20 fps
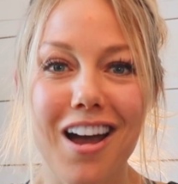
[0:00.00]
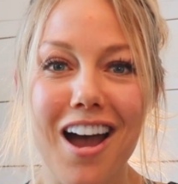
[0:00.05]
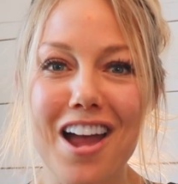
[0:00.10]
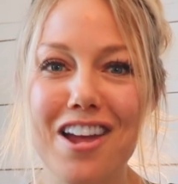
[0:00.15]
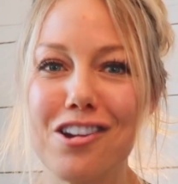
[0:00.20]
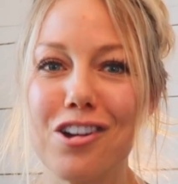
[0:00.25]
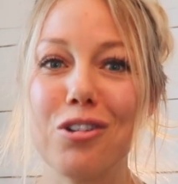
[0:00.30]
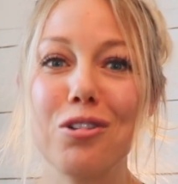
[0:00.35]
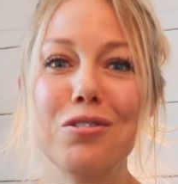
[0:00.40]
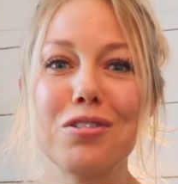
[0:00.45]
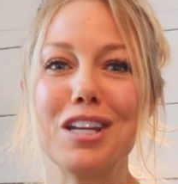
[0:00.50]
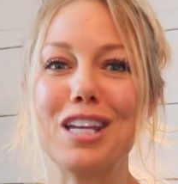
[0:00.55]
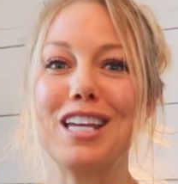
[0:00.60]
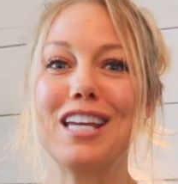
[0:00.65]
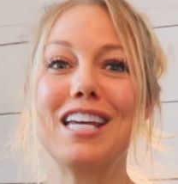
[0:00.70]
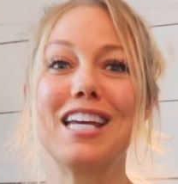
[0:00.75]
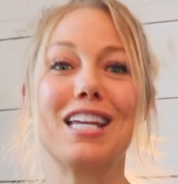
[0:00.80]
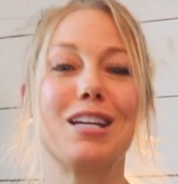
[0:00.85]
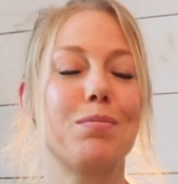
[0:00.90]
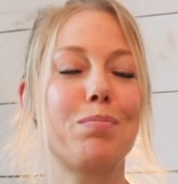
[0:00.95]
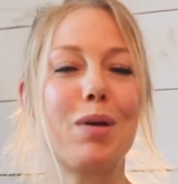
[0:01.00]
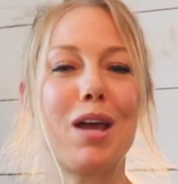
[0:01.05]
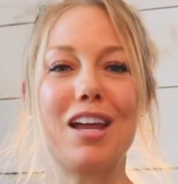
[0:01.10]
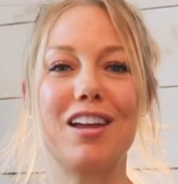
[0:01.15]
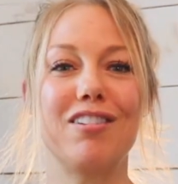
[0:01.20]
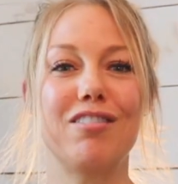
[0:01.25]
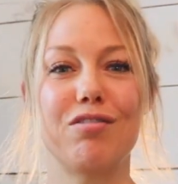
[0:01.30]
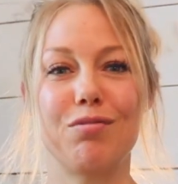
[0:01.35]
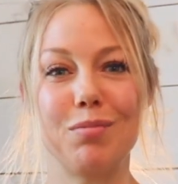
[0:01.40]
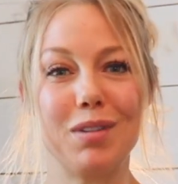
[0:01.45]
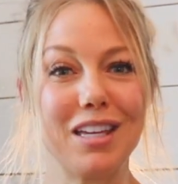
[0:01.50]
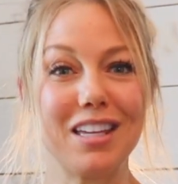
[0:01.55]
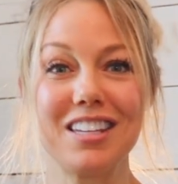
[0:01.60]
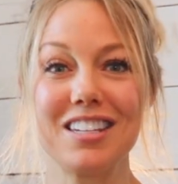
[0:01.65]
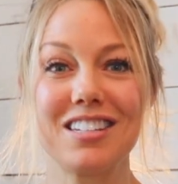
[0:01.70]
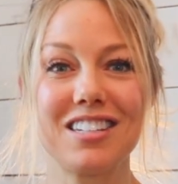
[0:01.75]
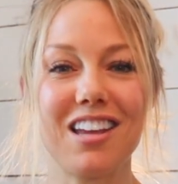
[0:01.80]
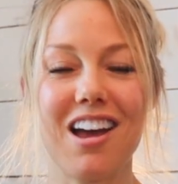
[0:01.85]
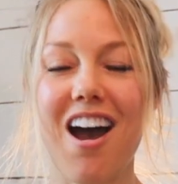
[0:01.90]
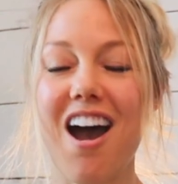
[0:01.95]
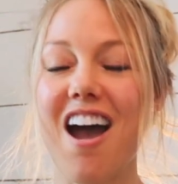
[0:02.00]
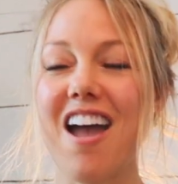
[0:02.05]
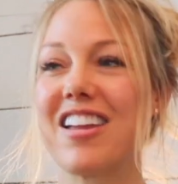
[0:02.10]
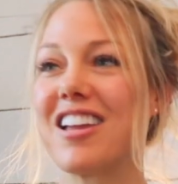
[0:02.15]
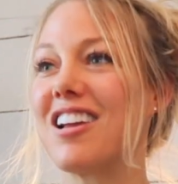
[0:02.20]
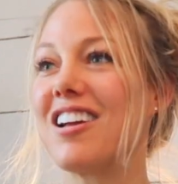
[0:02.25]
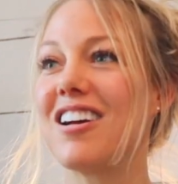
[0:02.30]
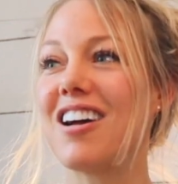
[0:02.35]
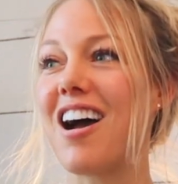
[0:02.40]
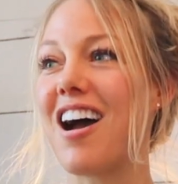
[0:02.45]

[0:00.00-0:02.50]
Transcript: I don't need pavement. I